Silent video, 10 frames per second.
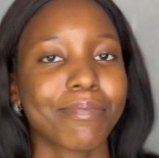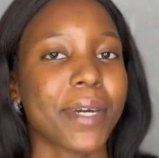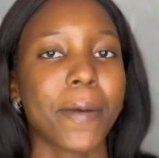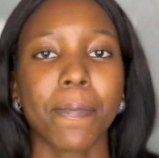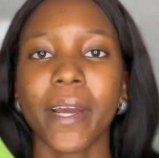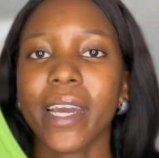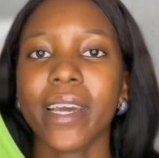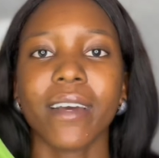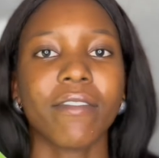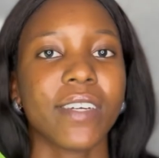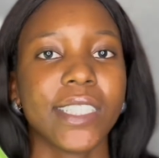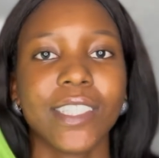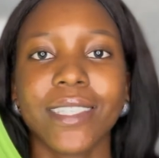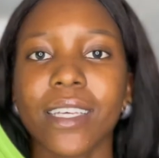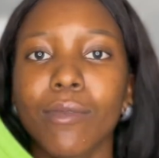pepper,
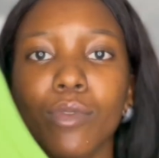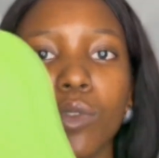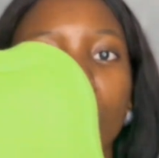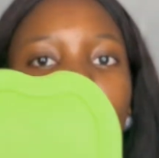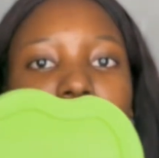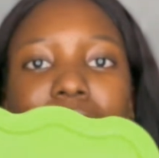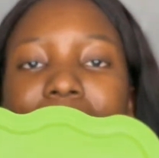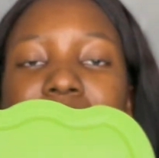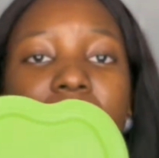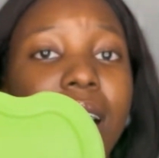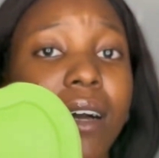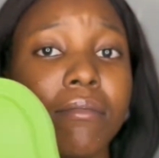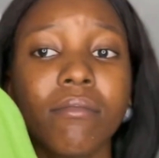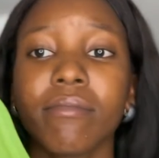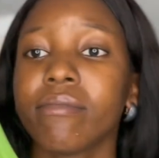vegetables,
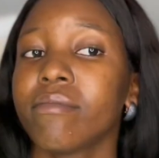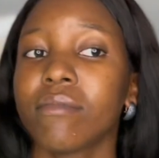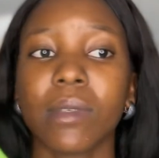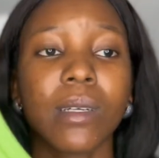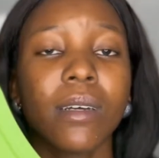yam,